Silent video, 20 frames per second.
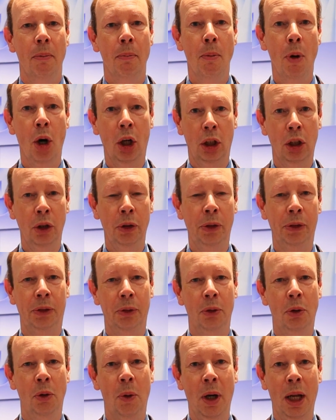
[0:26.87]

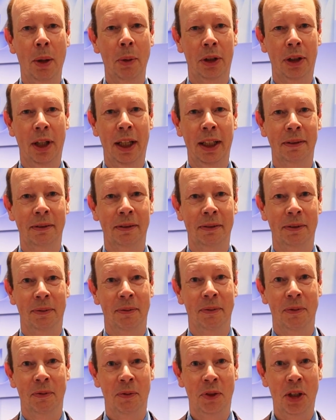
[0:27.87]
models or what I would like
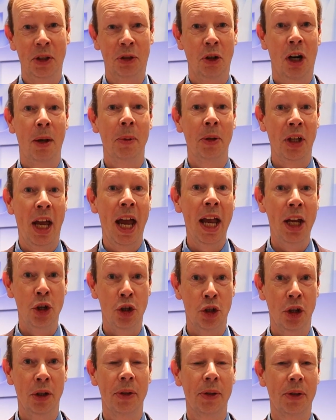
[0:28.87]
describe as
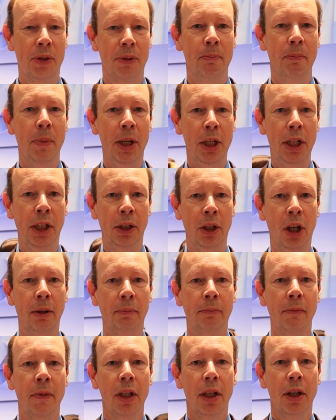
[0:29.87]
engines, meaning that